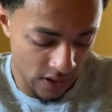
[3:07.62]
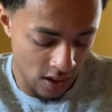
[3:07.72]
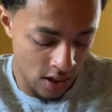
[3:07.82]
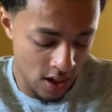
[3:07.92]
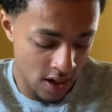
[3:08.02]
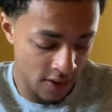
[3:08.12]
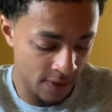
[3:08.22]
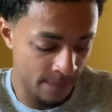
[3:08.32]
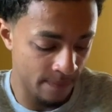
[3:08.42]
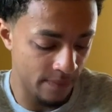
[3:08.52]

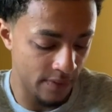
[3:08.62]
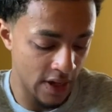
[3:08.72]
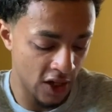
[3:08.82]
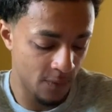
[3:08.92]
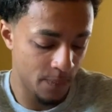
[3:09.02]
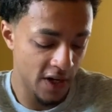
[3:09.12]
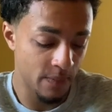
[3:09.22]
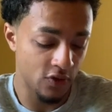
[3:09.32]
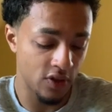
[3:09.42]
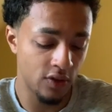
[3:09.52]
And that's pretty
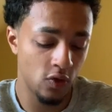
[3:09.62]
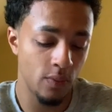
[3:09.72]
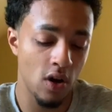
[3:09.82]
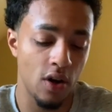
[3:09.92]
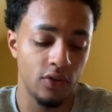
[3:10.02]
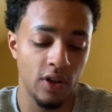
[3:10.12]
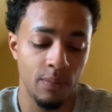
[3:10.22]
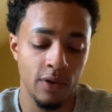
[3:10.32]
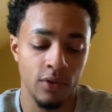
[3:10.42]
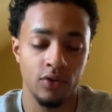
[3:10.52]
much it, to be honest. I
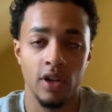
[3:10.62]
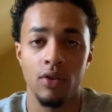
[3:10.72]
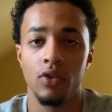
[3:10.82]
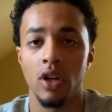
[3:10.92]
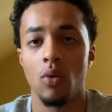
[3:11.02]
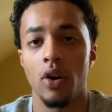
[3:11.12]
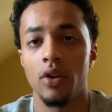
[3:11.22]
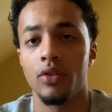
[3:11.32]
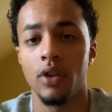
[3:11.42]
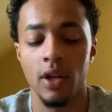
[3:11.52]
pretty much said everything I wanted
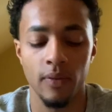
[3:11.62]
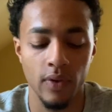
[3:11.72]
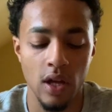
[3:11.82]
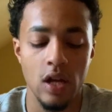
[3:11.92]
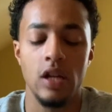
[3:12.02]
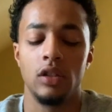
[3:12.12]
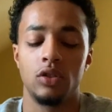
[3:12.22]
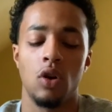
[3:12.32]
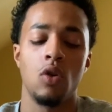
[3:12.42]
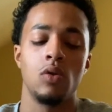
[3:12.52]
to say.
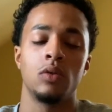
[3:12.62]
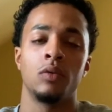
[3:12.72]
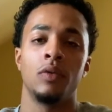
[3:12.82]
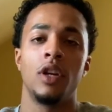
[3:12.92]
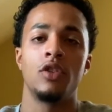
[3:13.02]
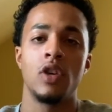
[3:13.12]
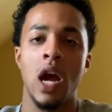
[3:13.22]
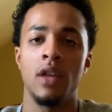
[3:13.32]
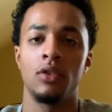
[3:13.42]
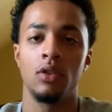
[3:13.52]
So there's your
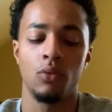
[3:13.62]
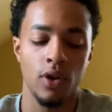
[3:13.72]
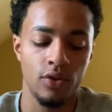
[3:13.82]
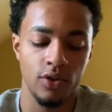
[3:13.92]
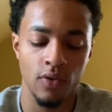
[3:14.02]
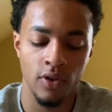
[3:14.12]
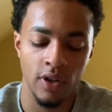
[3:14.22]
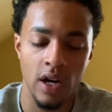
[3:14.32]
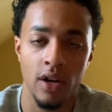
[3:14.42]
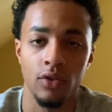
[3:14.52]
answer of what is dividend
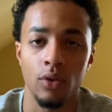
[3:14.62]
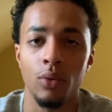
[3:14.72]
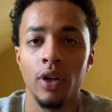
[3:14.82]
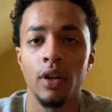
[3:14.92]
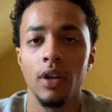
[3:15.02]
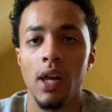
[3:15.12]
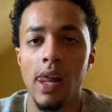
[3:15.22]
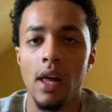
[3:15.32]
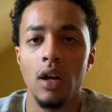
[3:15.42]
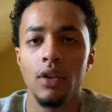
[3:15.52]
and how does it work.
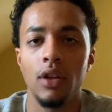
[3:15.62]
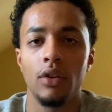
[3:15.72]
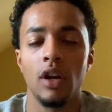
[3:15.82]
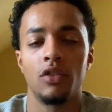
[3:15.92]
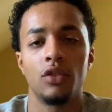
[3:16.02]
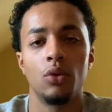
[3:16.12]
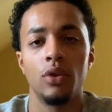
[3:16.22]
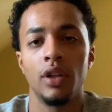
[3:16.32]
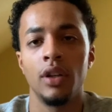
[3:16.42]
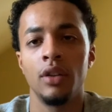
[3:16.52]
Thank you guys for
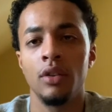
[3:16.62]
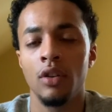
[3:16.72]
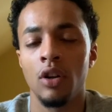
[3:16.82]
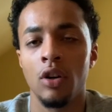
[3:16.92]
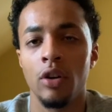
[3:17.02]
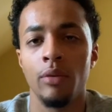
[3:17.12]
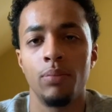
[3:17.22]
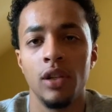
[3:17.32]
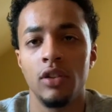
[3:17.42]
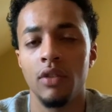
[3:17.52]
tuning in.
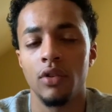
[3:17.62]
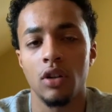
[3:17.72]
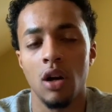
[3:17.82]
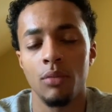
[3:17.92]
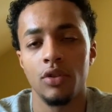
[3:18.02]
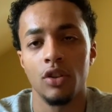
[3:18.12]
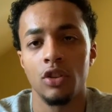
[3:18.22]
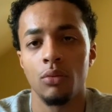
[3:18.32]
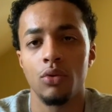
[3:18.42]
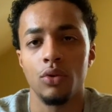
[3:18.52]
Please leave in the comment
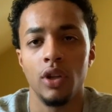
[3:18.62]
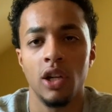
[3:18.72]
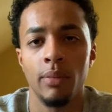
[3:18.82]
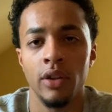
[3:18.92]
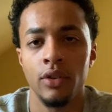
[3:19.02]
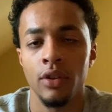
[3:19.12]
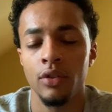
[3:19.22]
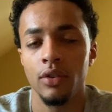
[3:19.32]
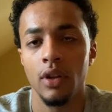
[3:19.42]
section what you think about this.